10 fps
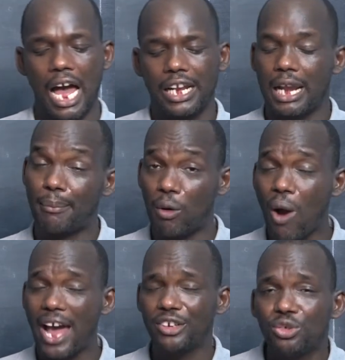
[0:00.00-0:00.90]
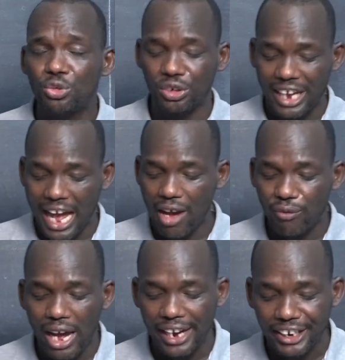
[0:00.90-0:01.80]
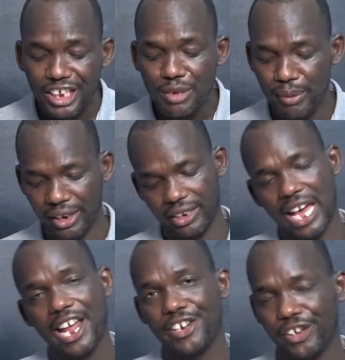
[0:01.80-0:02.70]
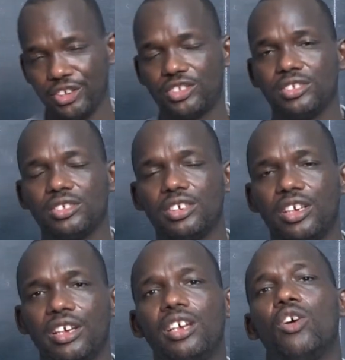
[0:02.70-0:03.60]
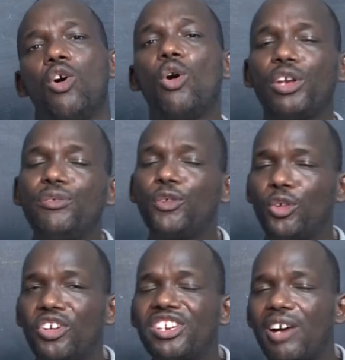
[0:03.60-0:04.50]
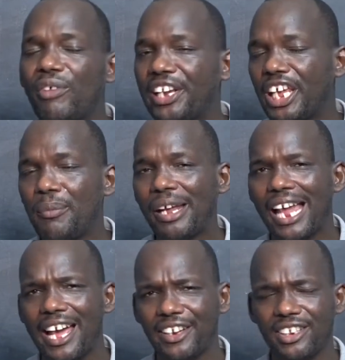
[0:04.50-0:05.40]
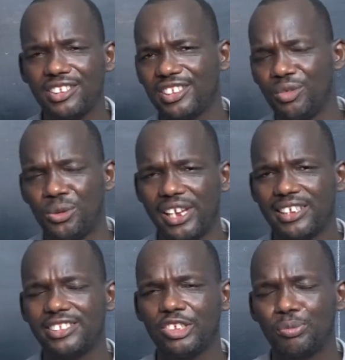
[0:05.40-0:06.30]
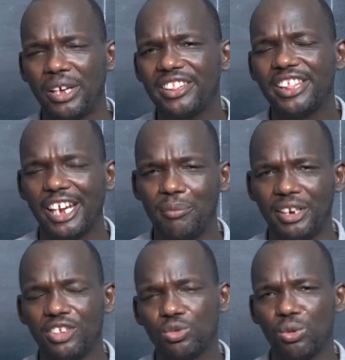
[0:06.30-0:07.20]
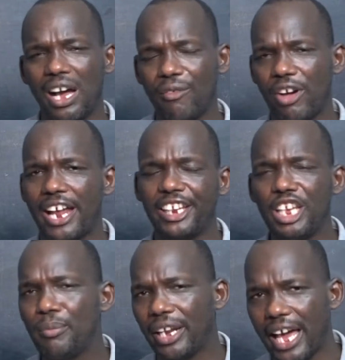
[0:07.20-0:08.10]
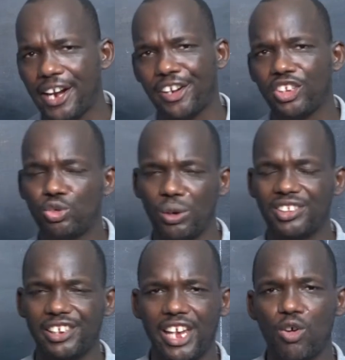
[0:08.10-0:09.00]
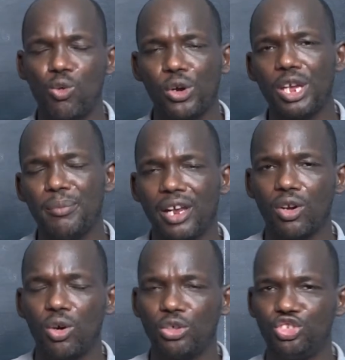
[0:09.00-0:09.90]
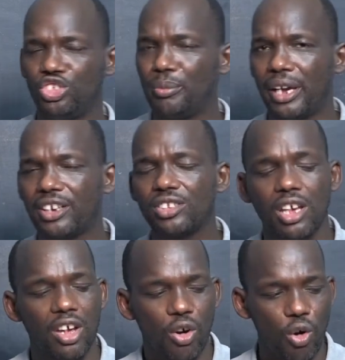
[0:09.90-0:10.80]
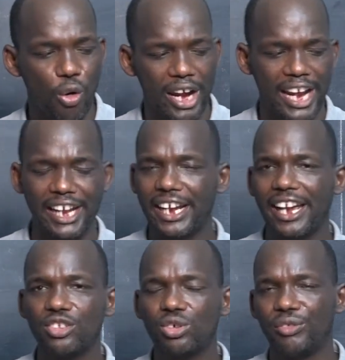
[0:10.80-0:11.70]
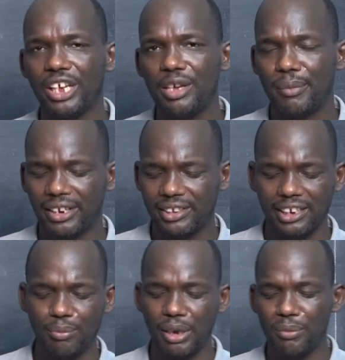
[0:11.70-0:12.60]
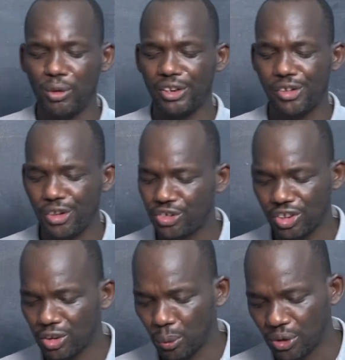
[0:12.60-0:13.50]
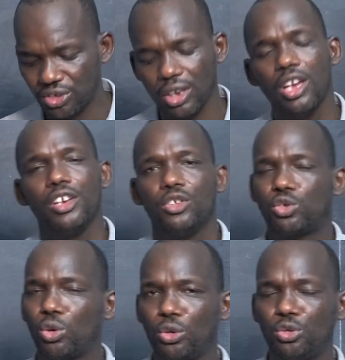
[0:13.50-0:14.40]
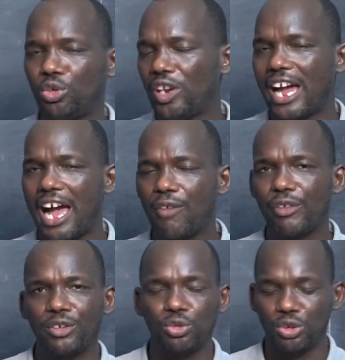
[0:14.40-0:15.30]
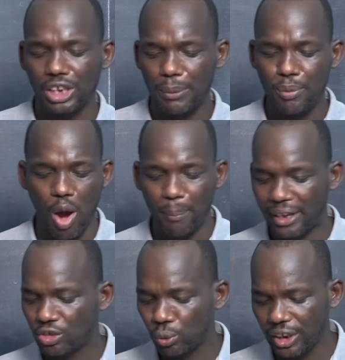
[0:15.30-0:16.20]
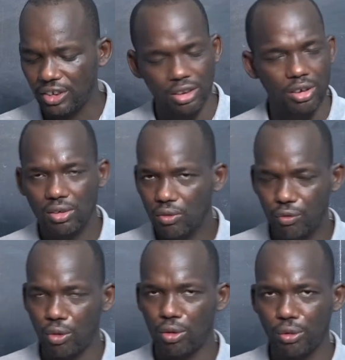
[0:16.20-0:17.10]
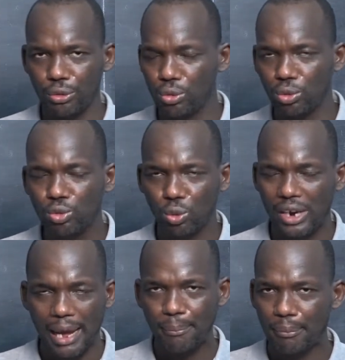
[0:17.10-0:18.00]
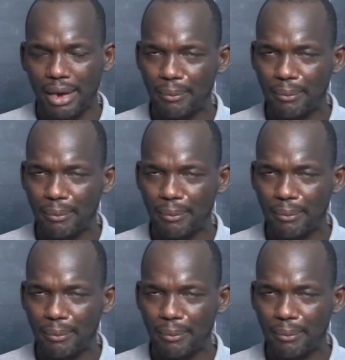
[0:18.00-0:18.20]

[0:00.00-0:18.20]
number one, you should have an email address. Or if you don't have an email address, you just spend 3 minutes to have an email address, whether Yahoo email or Gmails or any kinds of the email that maybe you're interested in this. So you should have, and you should keep your password for you to come